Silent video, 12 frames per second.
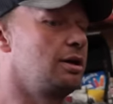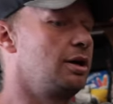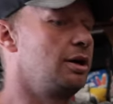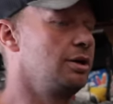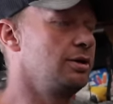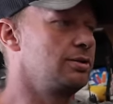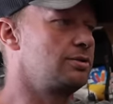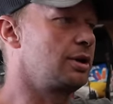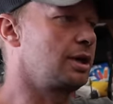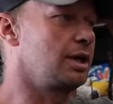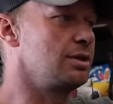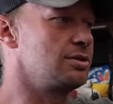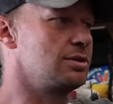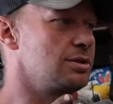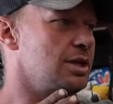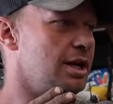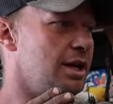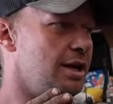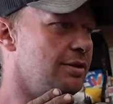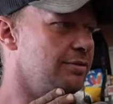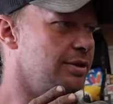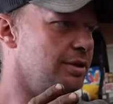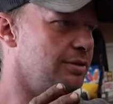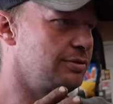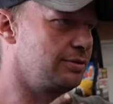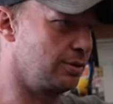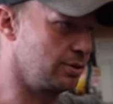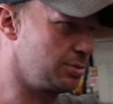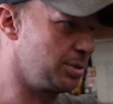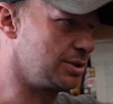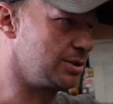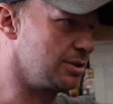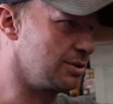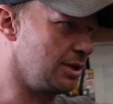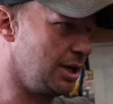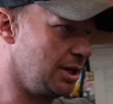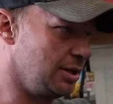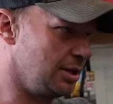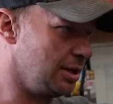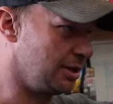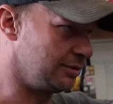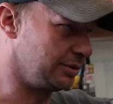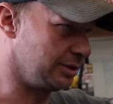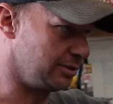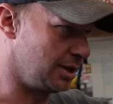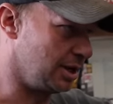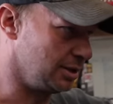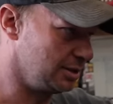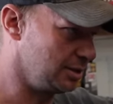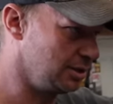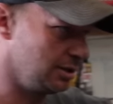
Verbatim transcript: car or truck engines that have the forged pistons and the heavier rods?